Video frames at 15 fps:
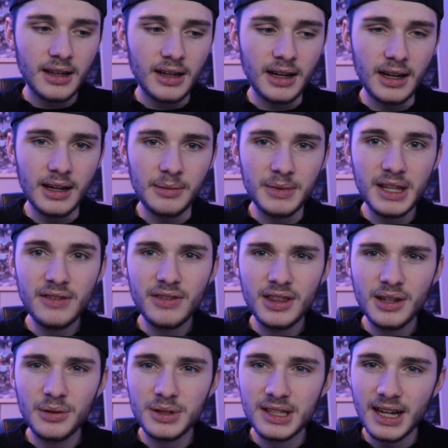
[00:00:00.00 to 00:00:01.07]
Even
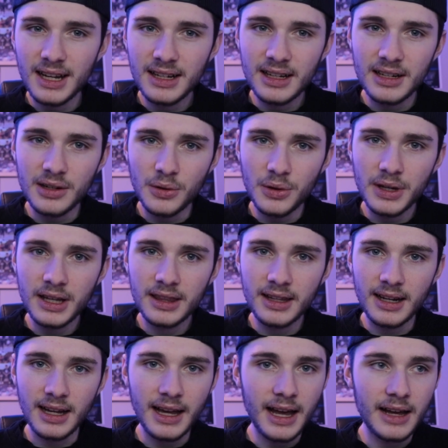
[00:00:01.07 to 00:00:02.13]
though it's kind of annoying
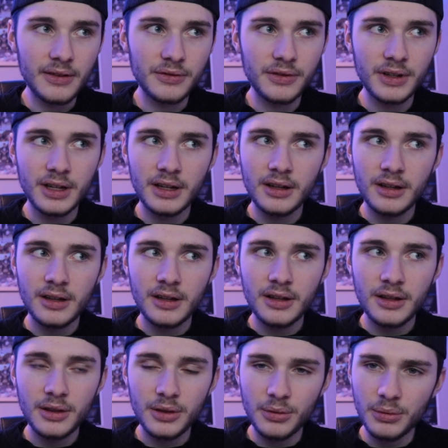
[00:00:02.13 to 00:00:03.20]
that I have
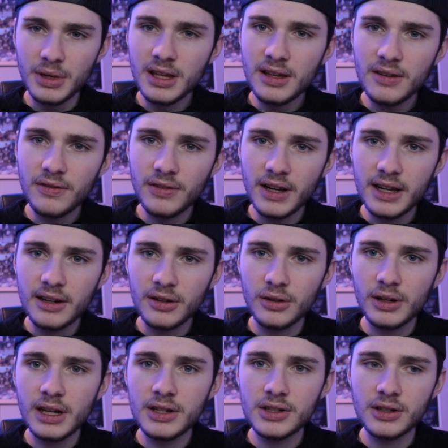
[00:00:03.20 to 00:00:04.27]
3 Fire
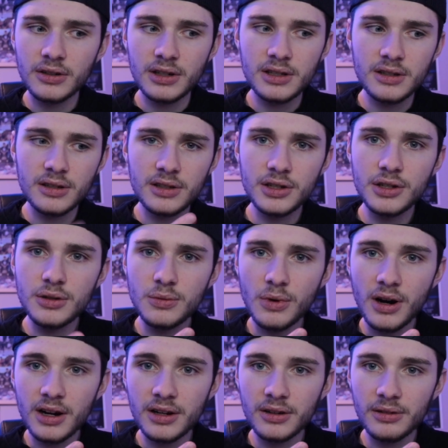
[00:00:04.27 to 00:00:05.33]
Creation Crystals, 2
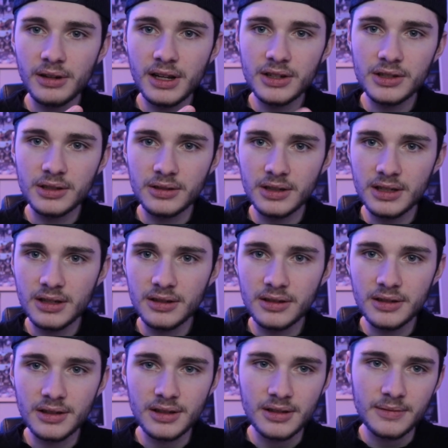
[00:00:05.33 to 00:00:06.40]
Water Creation
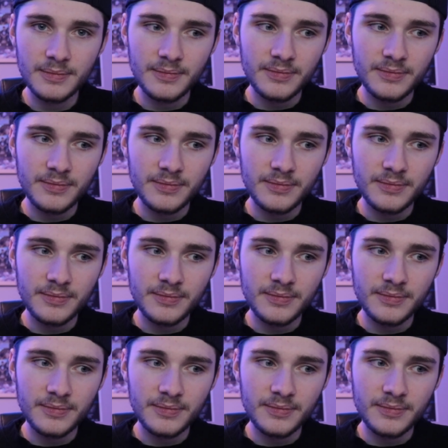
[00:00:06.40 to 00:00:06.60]
Crystals,